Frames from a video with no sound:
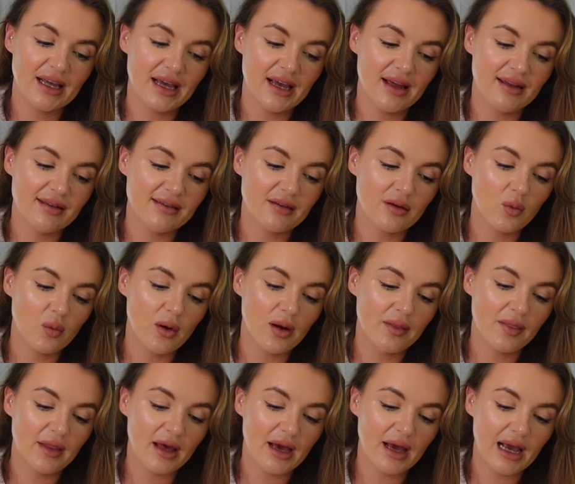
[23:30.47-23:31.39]
is
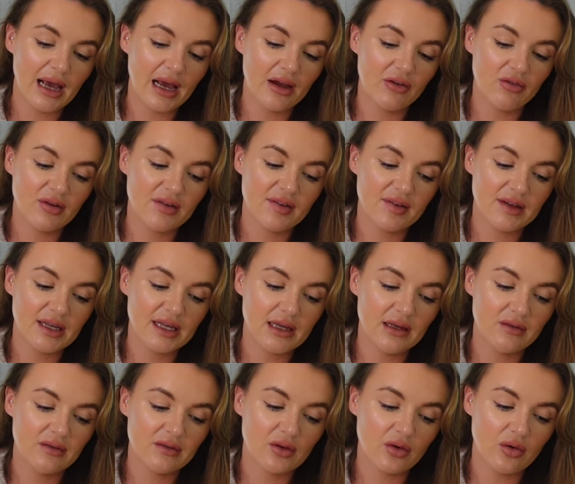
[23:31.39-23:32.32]
one that I
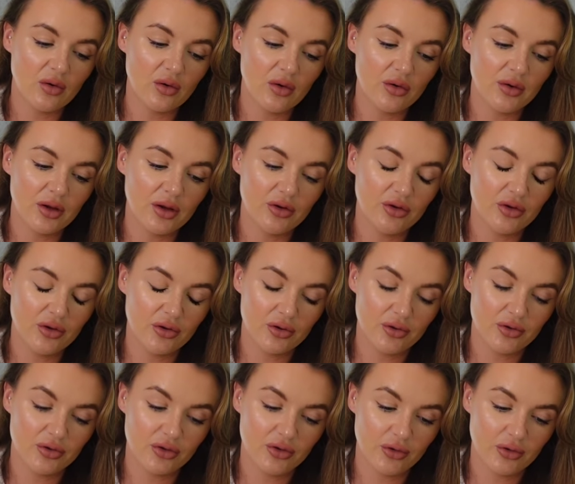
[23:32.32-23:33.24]
received on
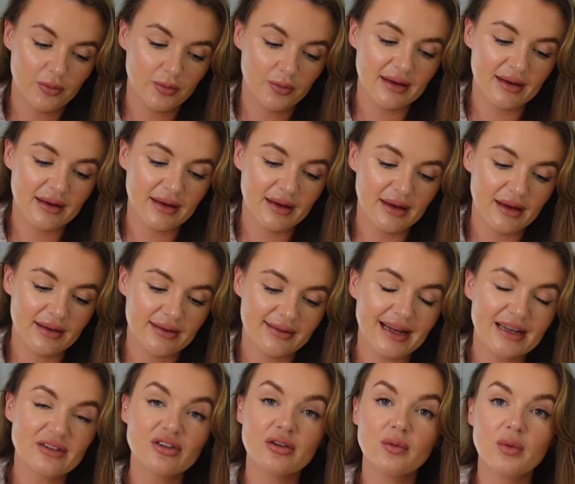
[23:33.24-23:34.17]
YouTube. It's
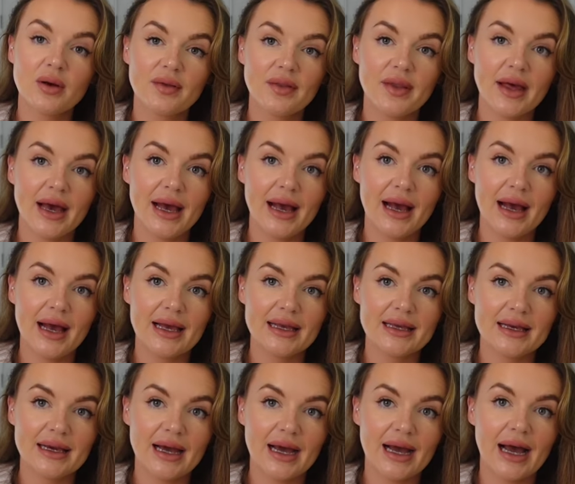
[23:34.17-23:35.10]
actually one that
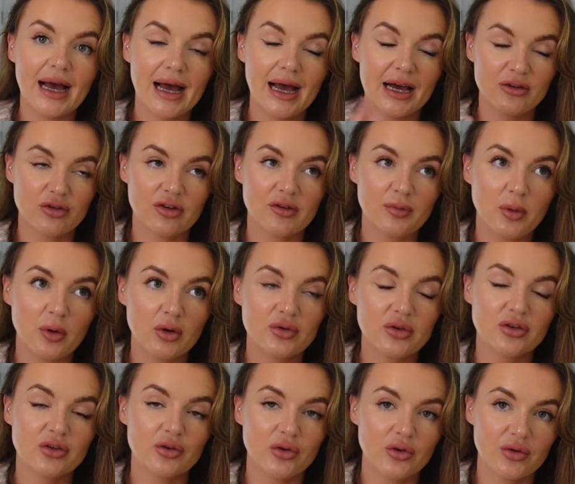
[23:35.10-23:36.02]
I had
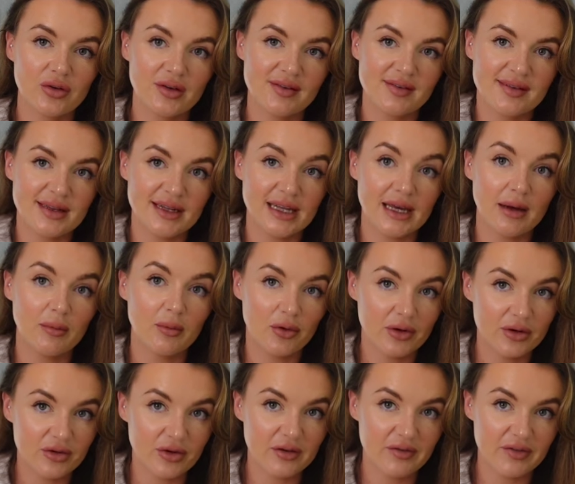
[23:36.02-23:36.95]
responded to to say, I'm
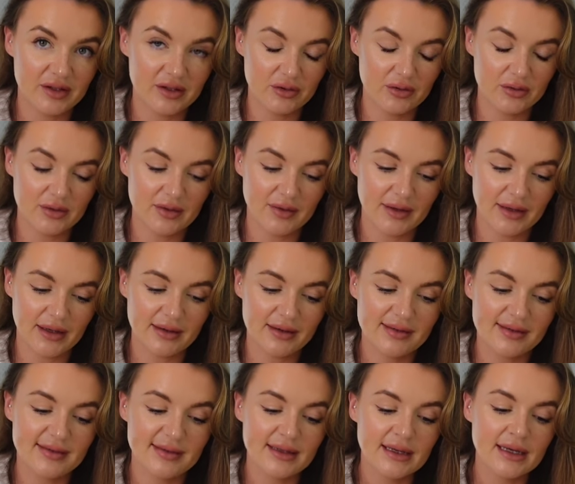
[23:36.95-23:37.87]
going to do a video on
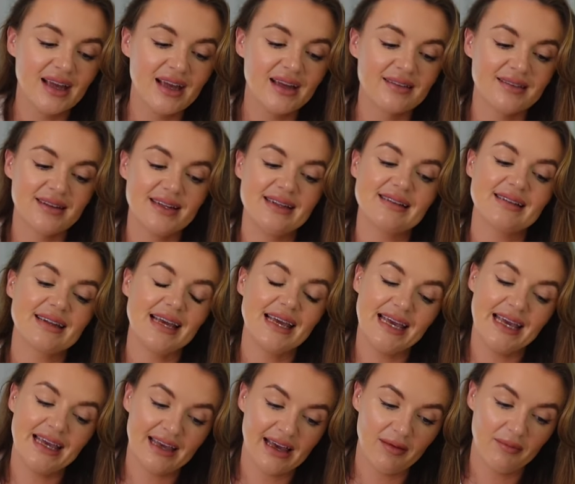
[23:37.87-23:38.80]
this. It says,
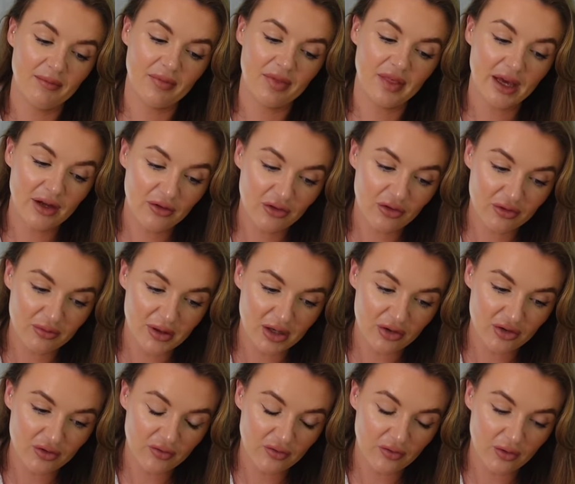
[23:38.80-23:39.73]
hey Kim, thank you so
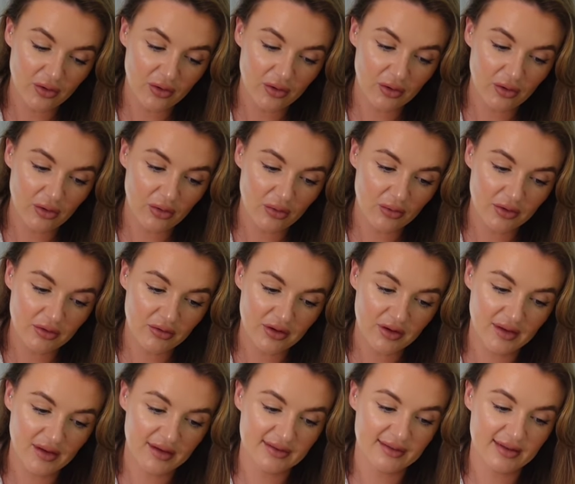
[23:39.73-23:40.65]
much for all the
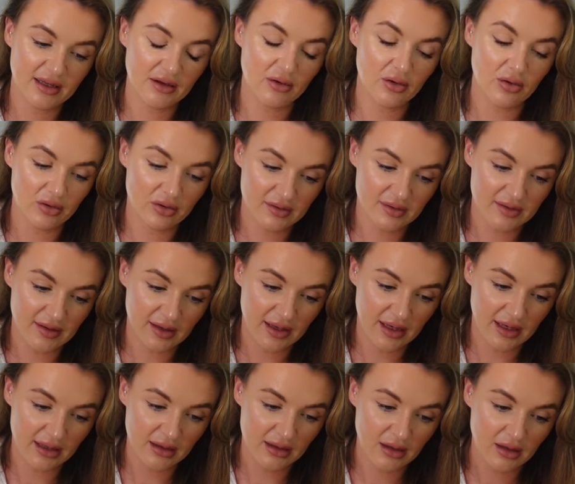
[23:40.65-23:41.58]
realistic
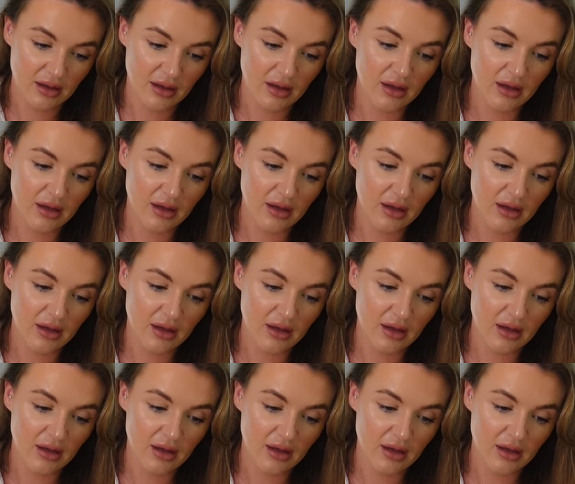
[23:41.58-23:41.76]
content.